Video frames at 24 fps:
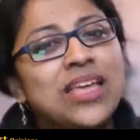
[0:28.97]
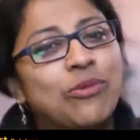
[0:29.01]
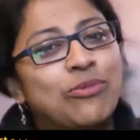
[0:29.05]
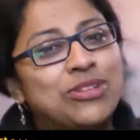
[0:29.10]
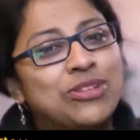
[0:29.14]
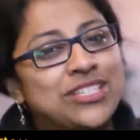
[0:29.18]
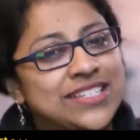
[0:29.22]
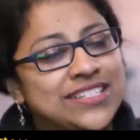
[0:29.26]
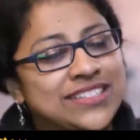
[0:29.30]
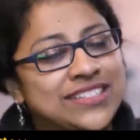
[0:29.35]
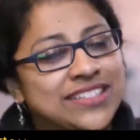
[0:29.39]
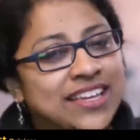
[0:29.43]

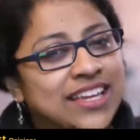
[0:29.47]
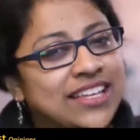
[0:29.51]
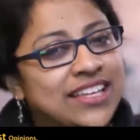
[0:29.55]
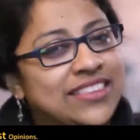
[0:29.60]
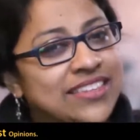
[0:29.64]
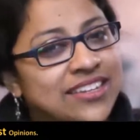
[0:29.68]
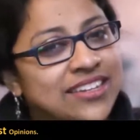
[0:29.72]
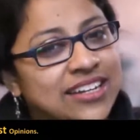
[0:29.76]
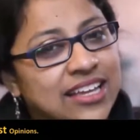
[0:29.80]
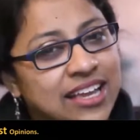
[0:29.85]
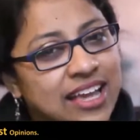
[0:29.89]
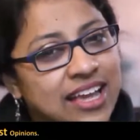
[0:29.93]
which is the
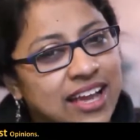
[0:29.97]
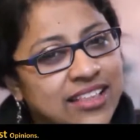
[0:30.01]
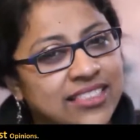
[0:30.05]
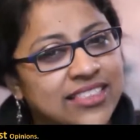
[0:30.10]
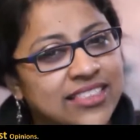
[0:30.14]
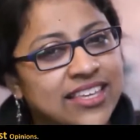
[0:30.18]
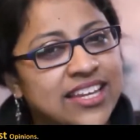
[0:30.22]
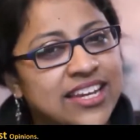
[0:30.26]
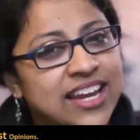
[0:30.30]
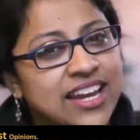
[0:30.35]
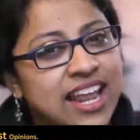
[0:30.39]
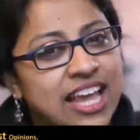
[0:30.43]
Indira
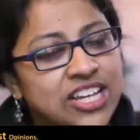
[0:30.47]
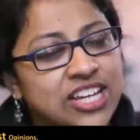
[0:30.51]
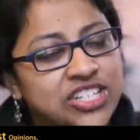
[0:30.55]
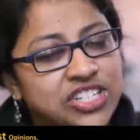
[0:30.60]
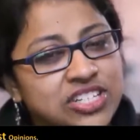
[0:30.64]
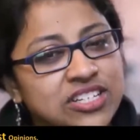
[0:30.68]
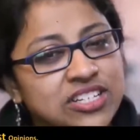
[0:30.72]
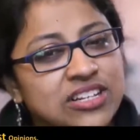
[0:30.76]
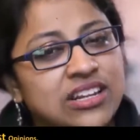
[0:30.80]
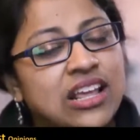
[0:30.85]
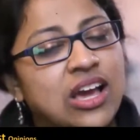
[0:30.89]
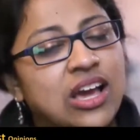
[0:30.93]
Gandhi
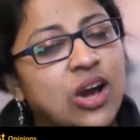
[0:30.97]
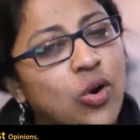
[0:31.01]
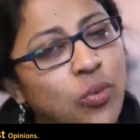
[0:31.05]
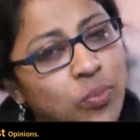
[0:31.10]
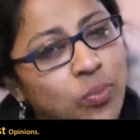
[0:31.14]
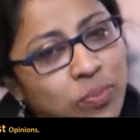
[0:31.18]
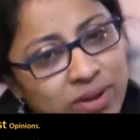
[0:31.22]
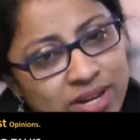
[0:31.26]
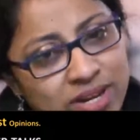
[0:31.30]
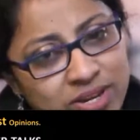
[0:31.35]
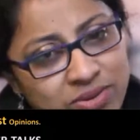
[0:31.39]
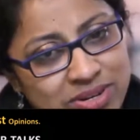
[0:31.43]
National
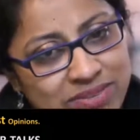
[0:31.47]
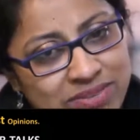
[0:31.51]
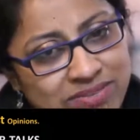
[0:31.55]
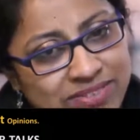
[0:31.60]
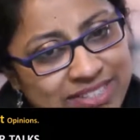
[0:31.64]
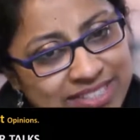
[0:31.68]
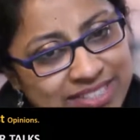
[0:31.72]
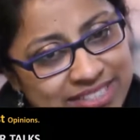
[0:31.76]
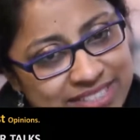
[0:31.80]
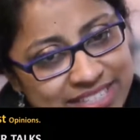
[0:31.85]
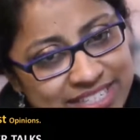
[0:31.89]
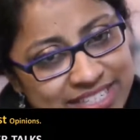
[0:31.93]
Open
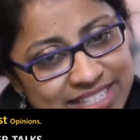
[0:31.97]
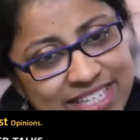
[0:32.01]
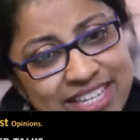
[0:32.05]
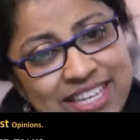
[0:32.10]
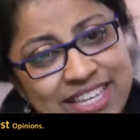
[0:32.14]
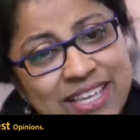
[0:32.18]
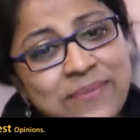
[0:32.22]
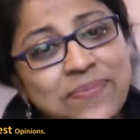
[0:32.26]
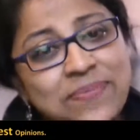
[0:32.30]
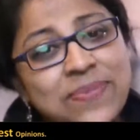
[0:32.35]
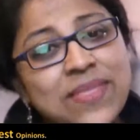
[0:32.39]
University.